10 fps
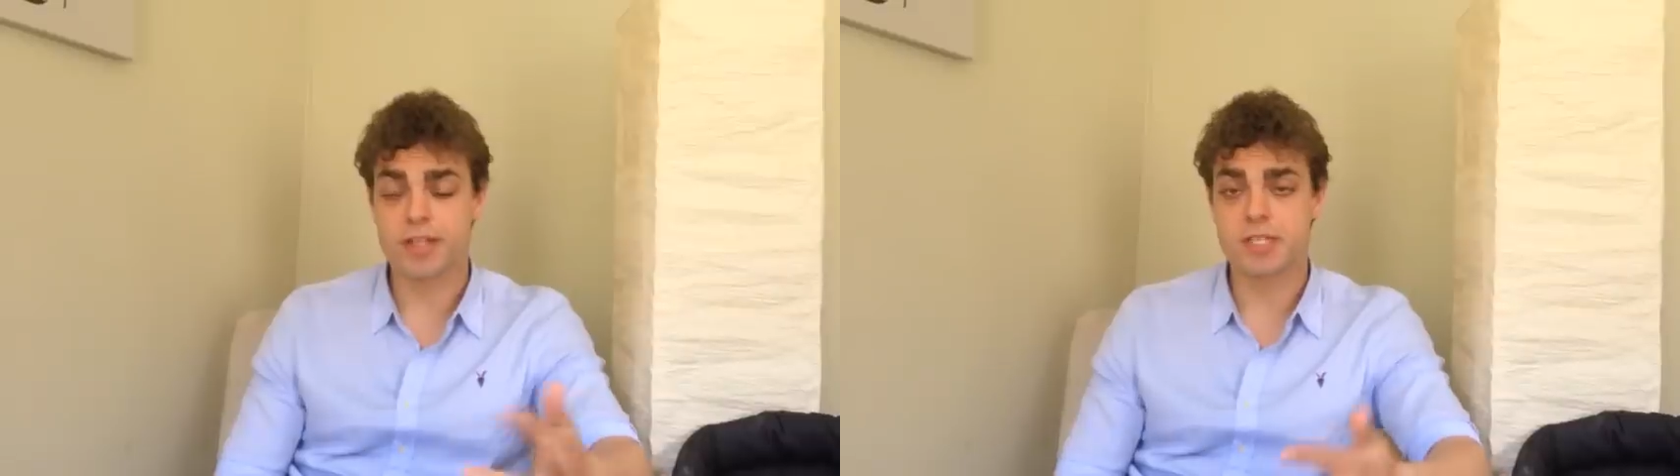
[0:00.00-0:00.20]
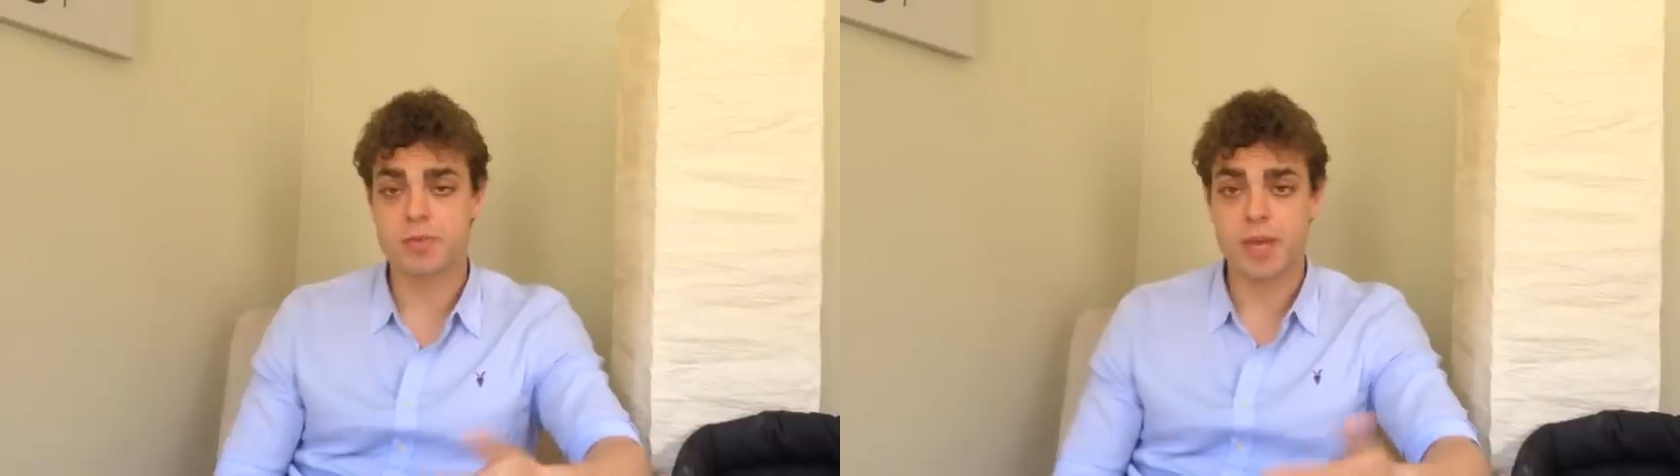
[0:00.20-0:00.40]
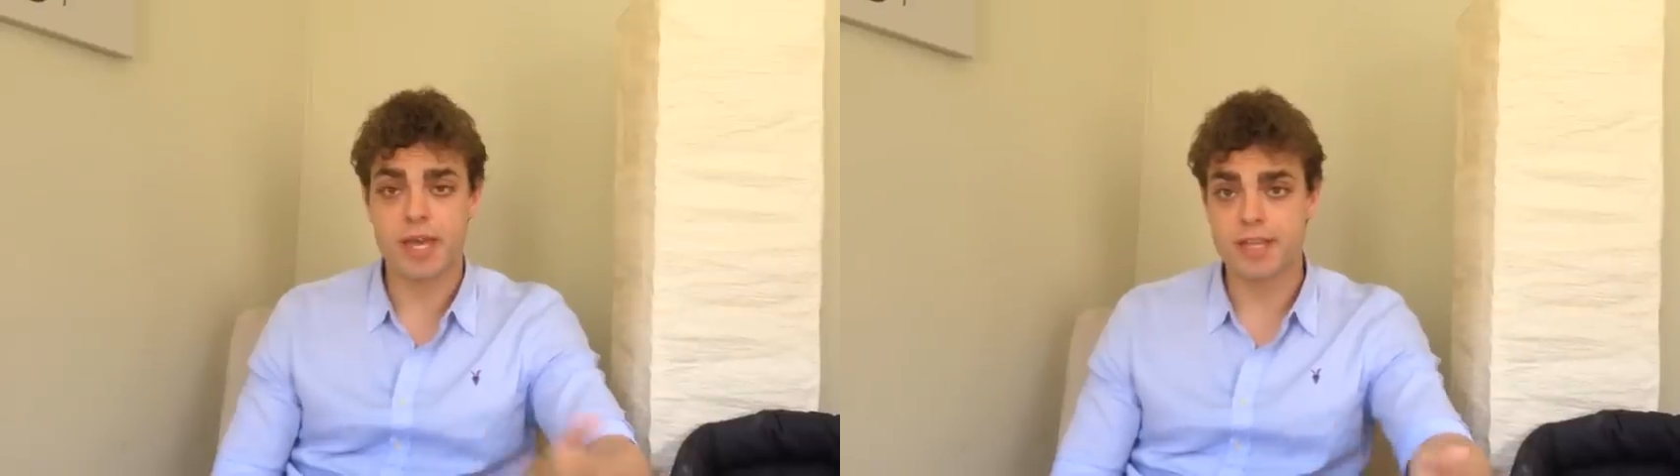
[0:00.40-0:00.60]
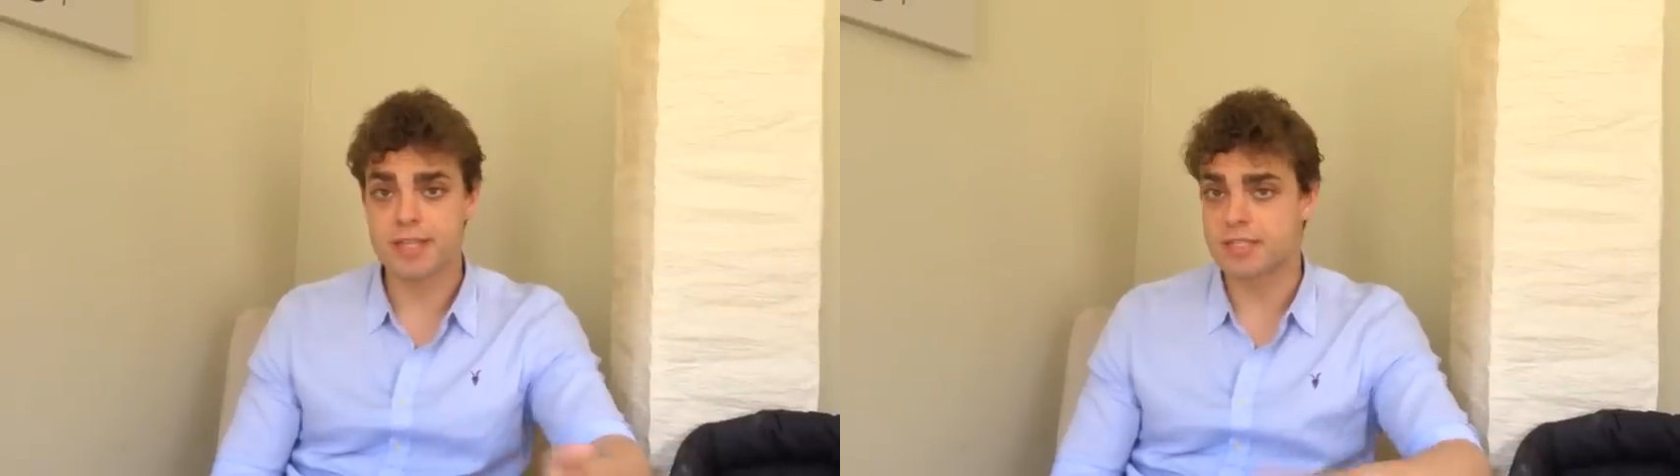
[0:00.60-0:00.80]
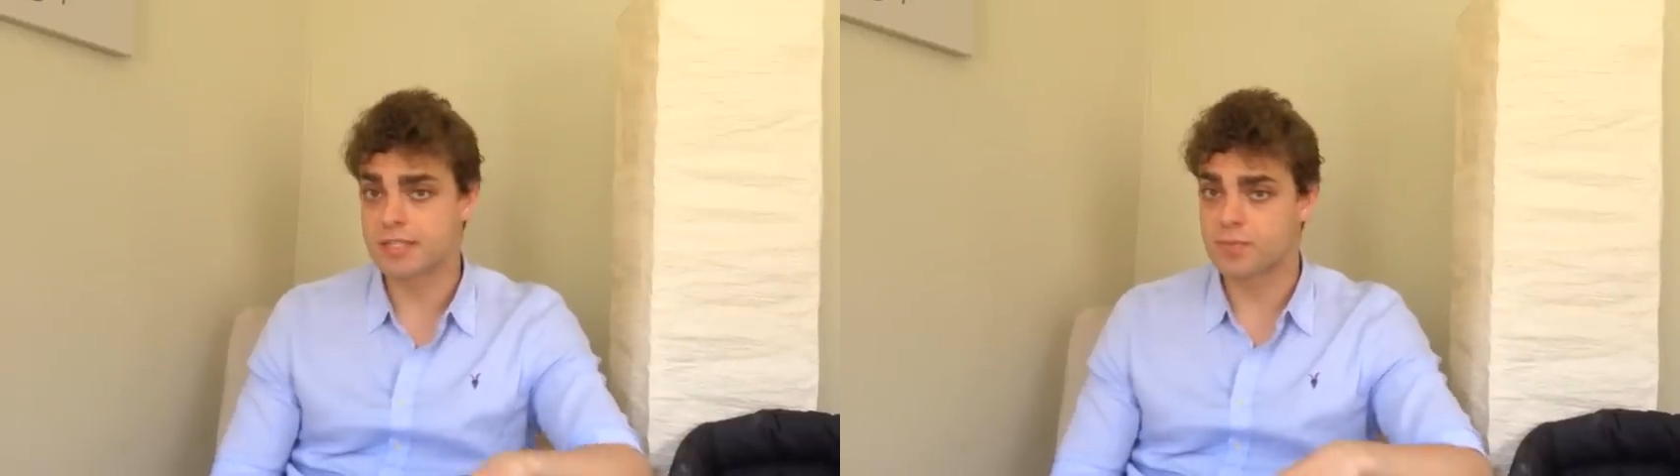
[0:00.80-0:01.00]
a
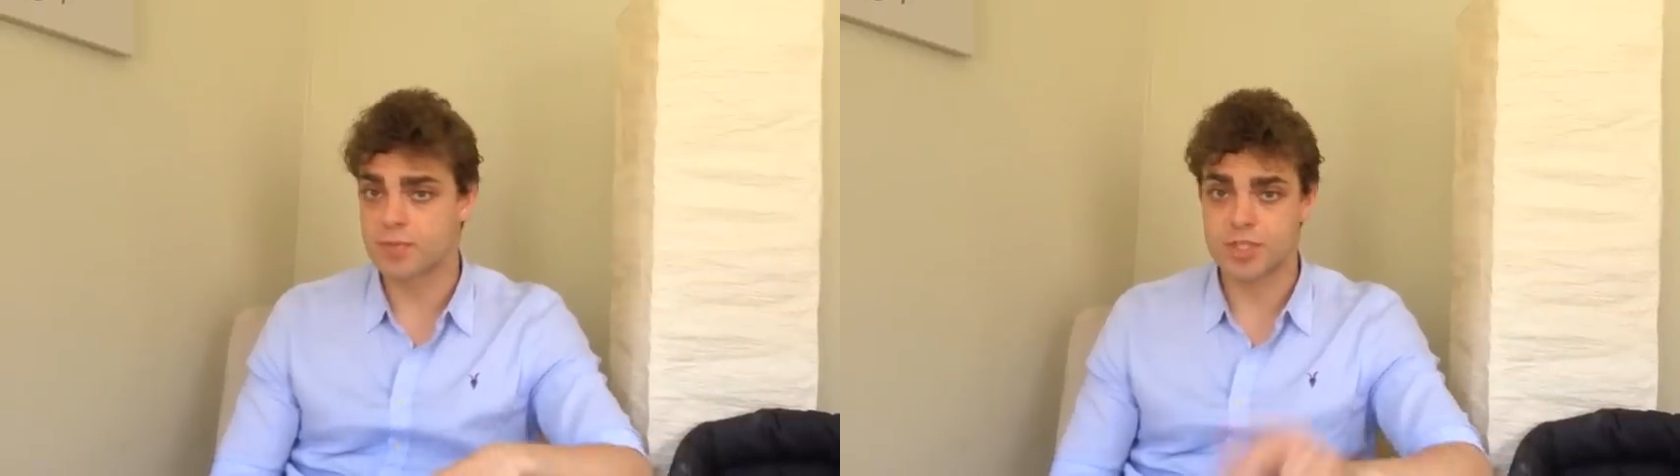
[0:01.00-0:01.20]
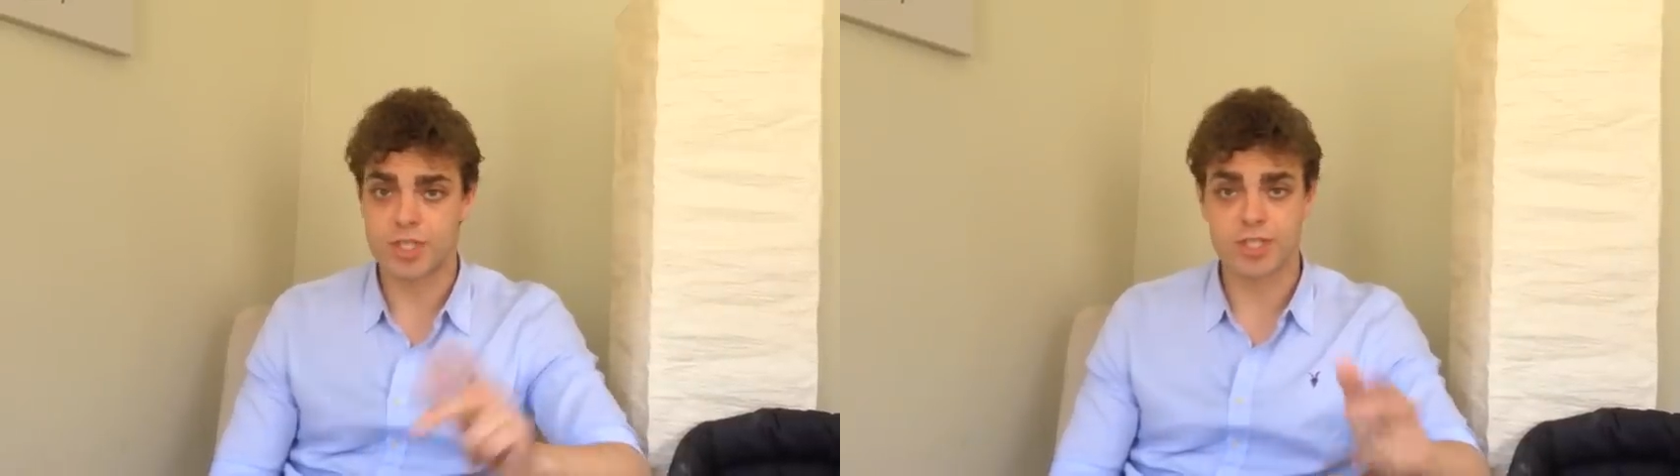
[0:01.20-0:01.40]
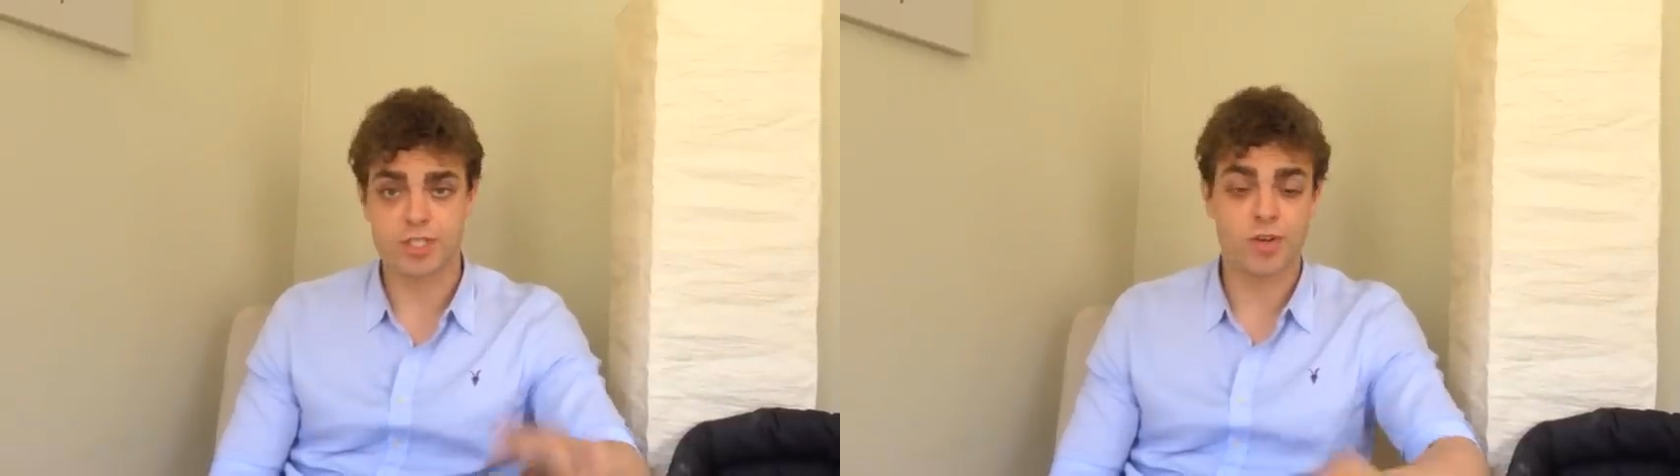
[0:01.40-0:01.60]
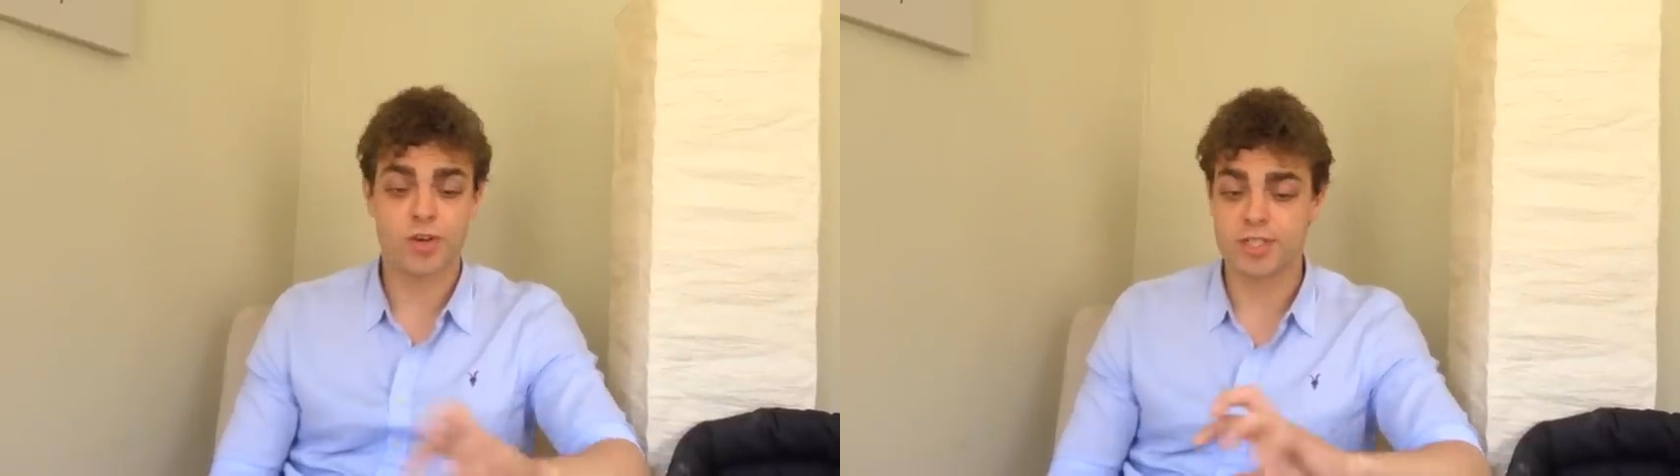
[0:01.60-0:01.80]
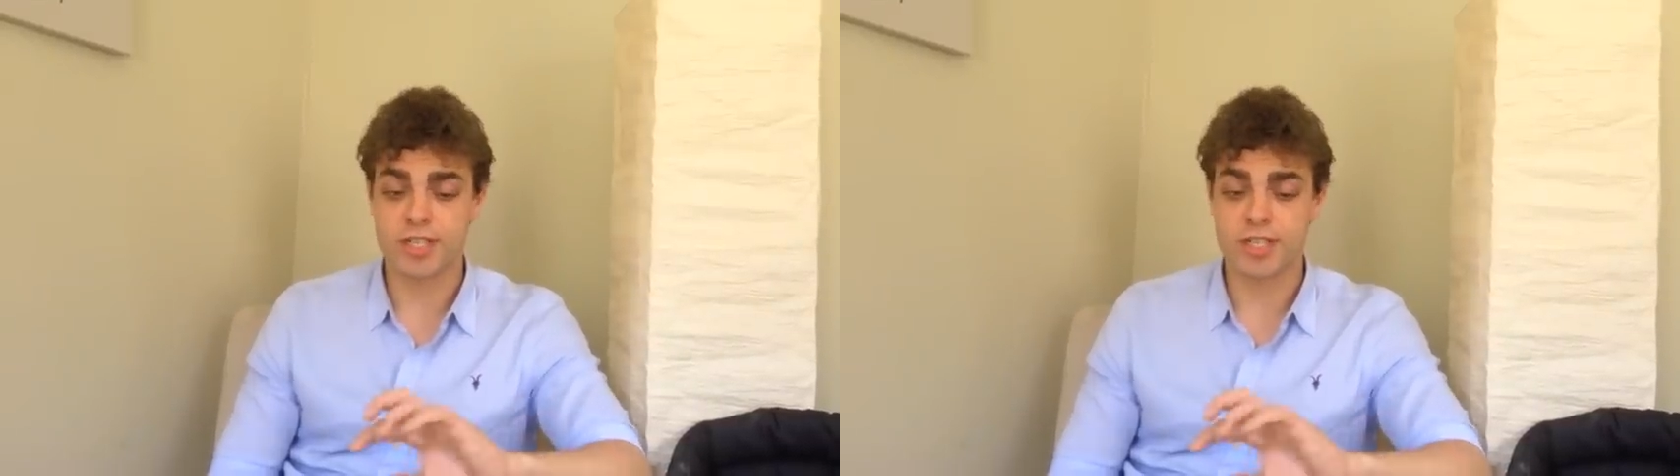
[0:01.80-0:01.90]
space which is not